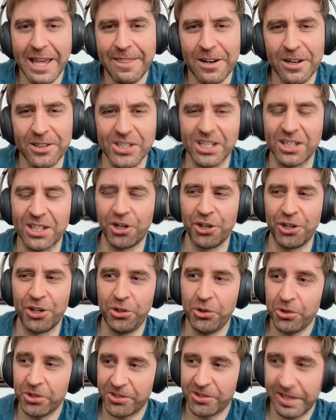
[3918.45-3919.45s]
Put it in there. I was
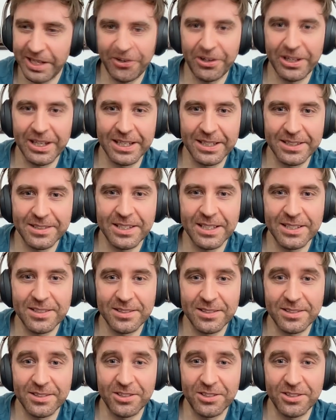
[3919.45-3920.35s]
like, are you serious?